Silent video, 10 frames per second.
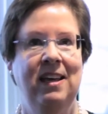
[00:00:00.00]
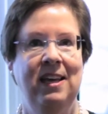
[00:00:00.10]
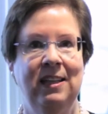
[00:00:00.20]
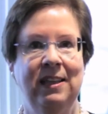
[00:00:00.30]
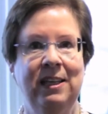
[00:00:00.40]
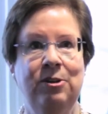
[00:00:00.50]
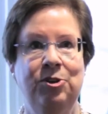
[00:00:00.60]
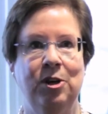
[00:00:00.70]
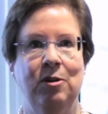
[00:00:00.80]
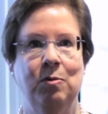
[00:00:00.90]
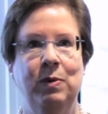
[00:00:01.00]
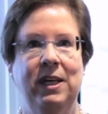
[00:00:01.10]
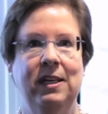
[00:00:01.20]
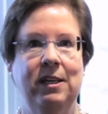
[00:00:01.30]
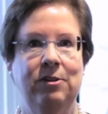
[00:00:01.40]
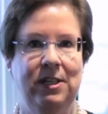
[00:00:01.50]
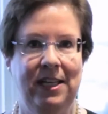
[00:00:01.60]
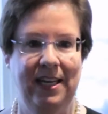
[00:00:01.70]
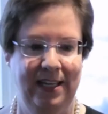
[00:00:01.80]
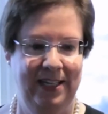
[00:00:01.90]
In literature, we can
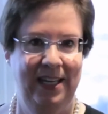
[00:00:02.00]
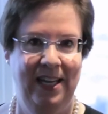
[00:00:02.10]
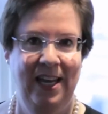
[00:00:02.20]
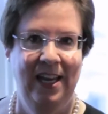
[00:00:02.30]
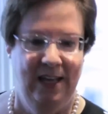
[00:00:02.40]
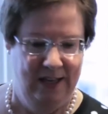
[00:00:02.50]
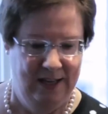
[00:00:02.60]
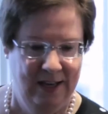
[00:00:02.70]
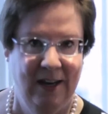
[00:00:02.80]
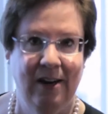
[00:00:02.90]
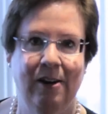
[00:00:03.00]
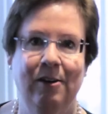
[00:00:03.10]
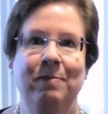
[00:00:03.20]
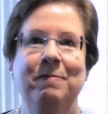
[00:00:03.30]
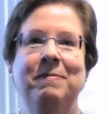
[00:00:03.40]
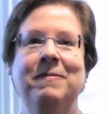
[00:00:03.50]
understand our